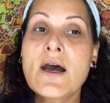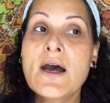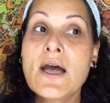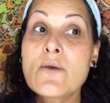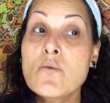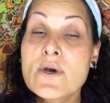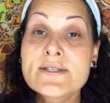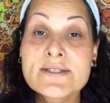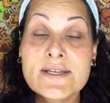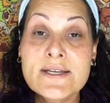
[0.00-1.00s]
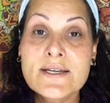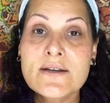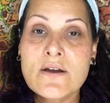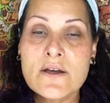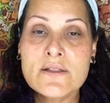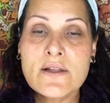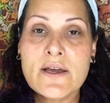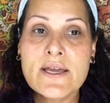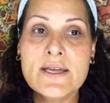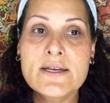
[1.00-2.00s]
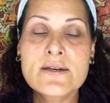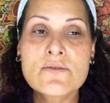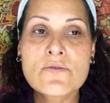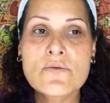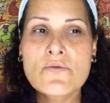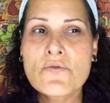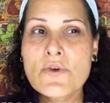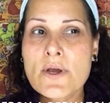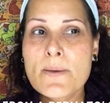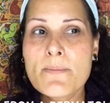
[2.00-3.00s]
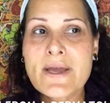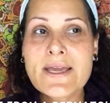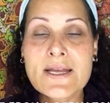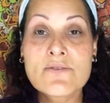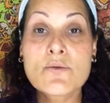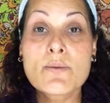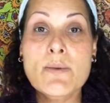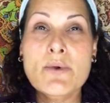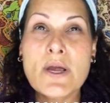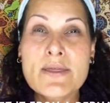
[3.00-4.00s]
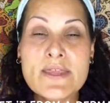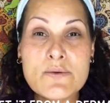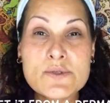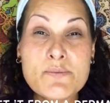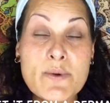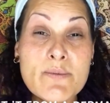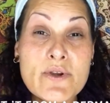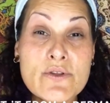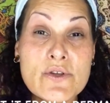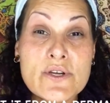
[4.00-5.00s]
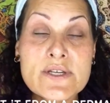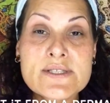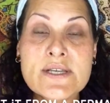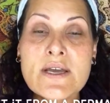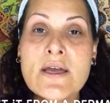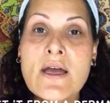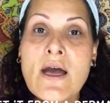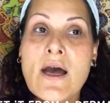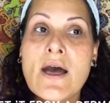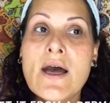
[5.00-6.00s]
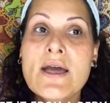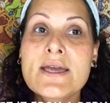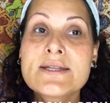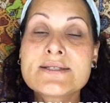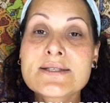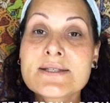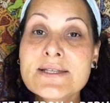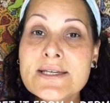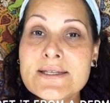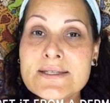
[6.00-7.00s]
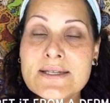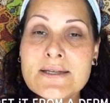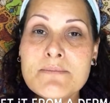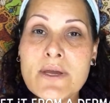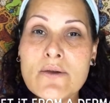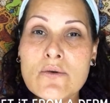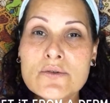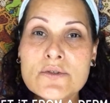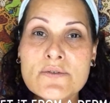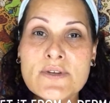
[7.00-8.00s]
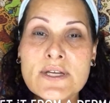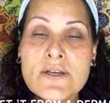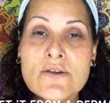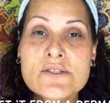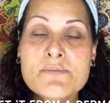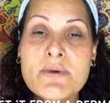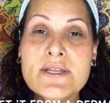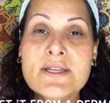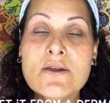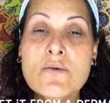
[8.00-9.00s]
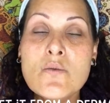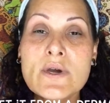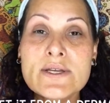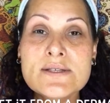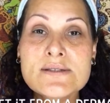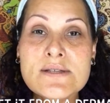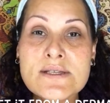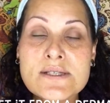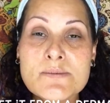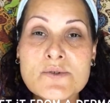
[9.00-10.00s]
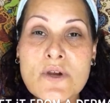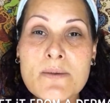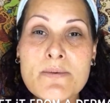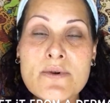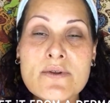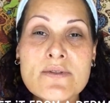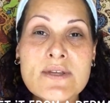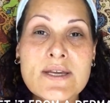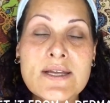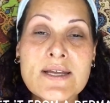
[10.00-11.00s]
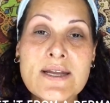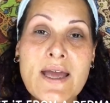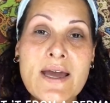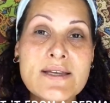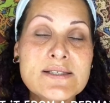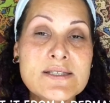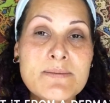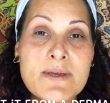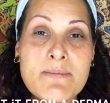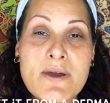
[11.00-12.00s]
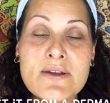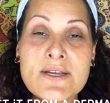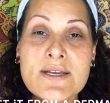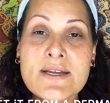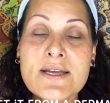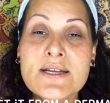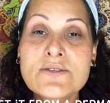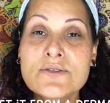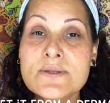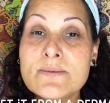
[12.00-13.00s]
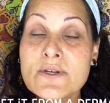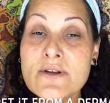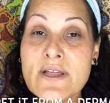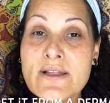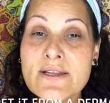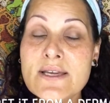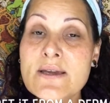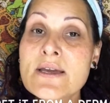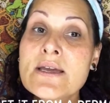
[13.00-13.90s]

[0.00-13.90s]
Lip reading: I was getting it online from, I can't even remember, I think it was Premier Looks. It's linked in my older videos, but there was a subscriber that had asked me about it and I told them to go to that link,